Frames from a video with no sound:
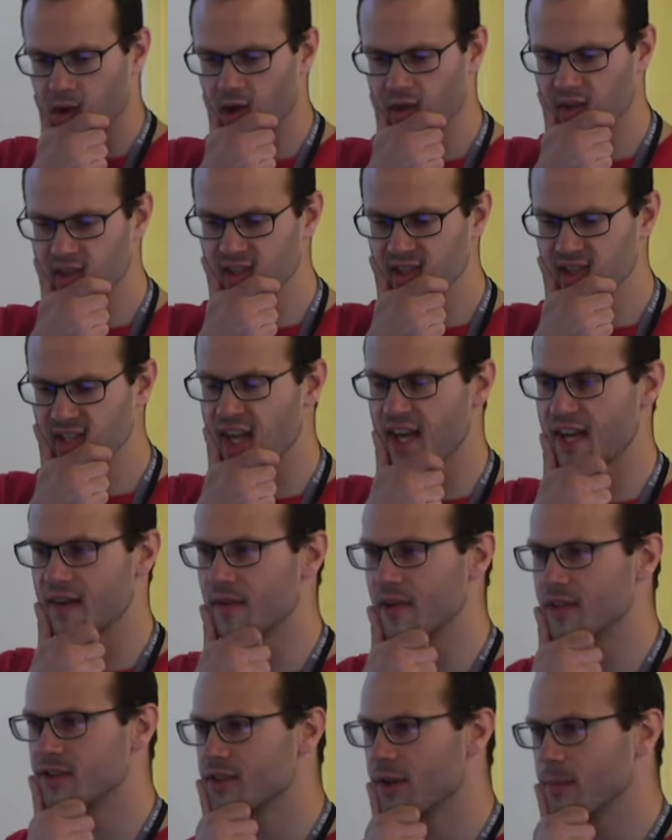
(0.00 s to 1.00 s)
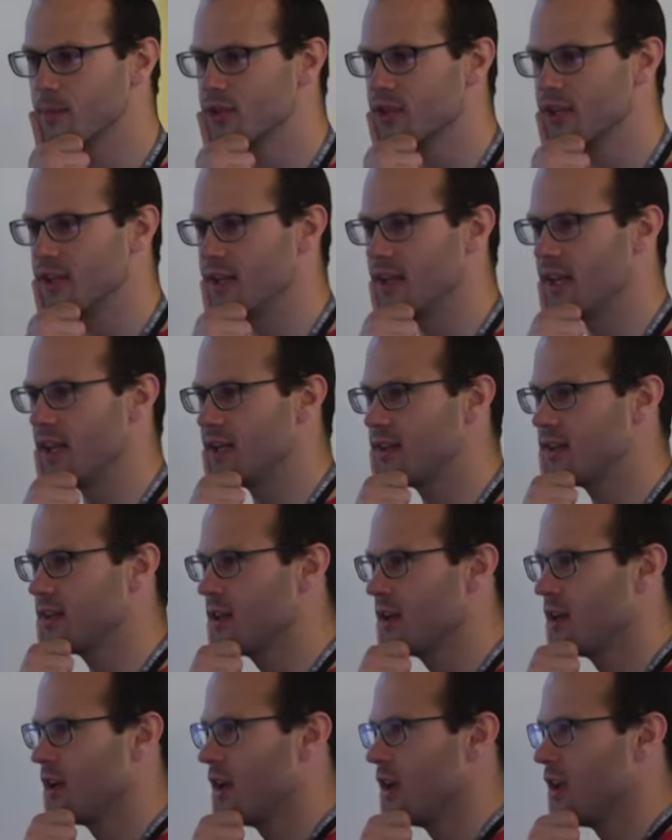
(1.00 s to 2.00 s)
this is kind of an assumption that
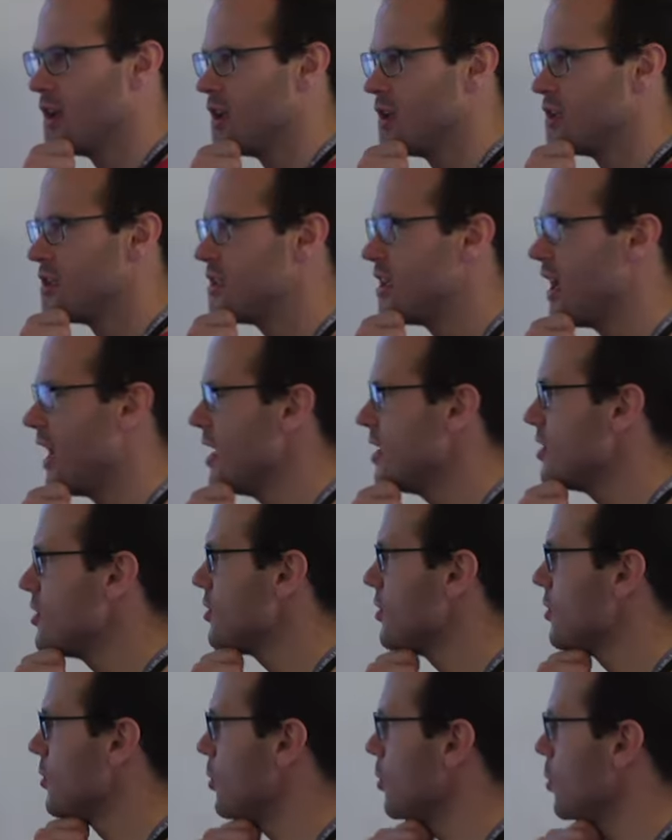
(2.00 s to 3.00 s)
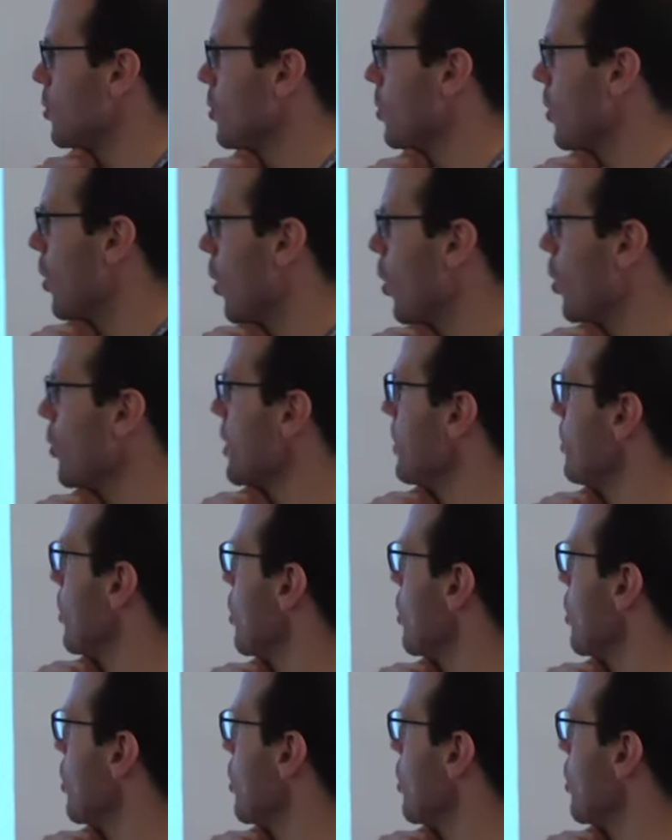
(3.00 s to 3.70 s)
tends to hold in